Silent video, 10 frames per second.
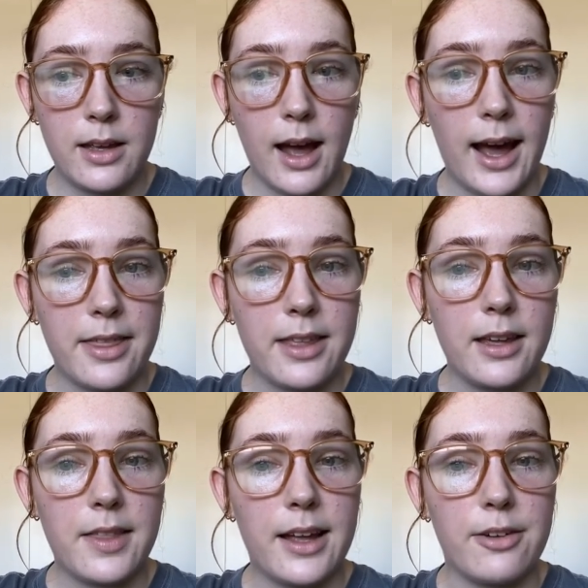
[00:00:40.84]
I think
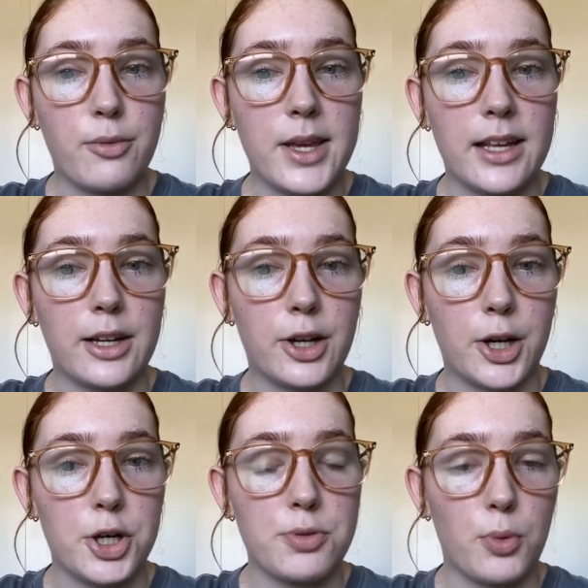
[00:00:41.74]
that if we can
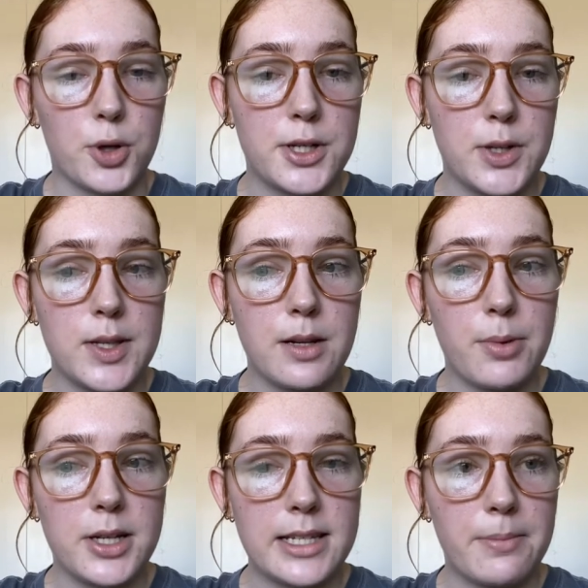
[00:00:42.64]
encourage more students to
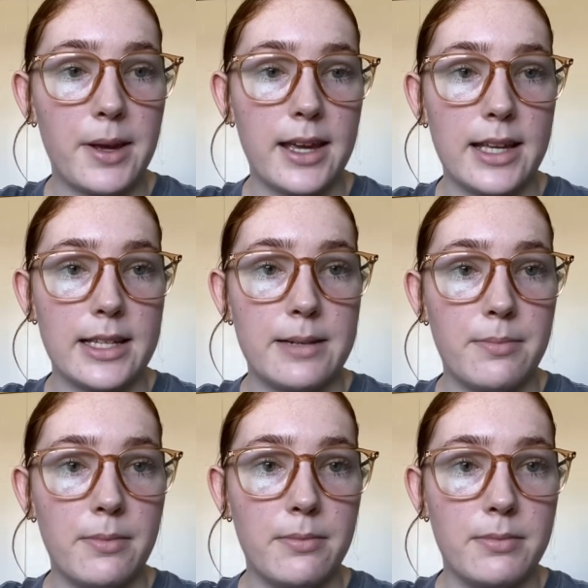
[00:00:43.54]
participate in
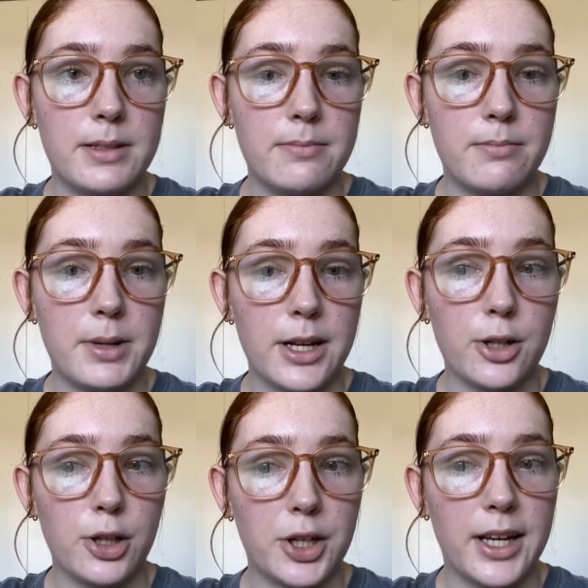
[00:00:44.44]
peer
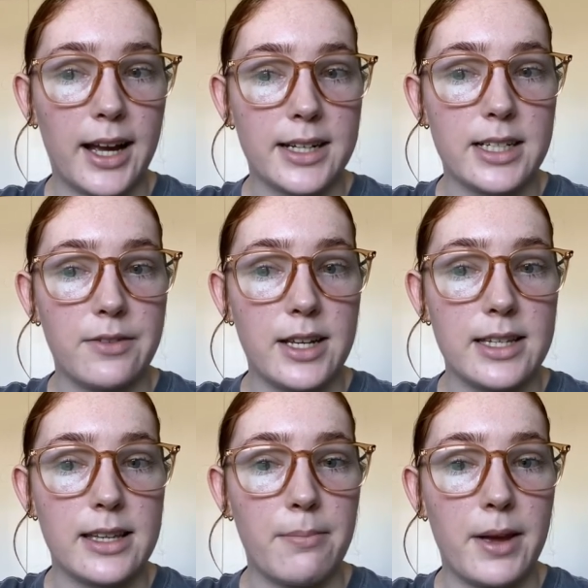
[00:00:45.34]
learning activities
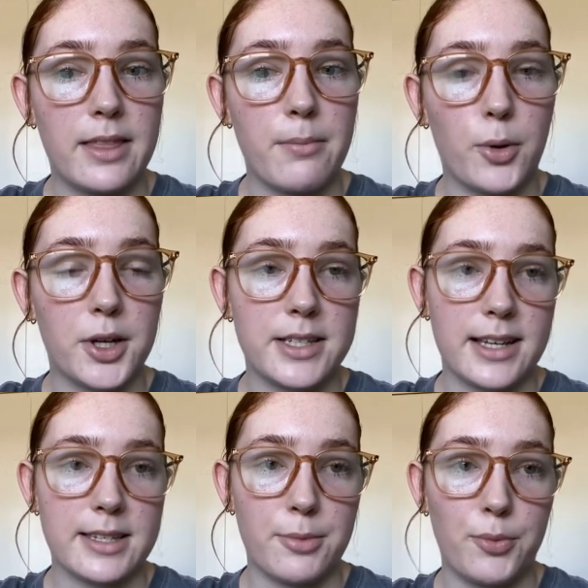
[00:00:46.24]
and make them more
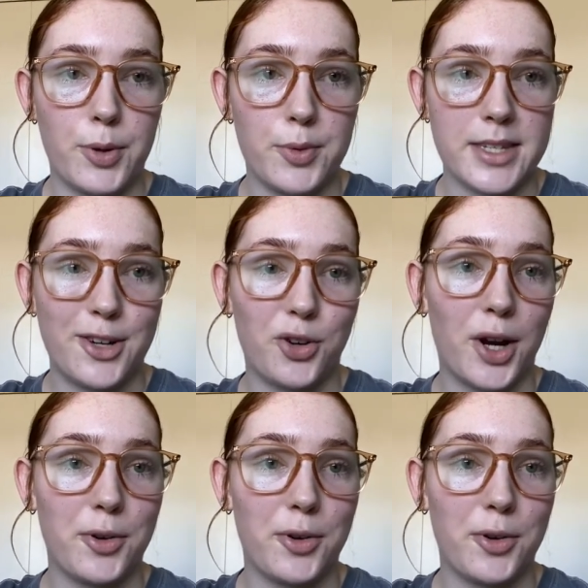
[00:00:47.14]
accessible, we will see great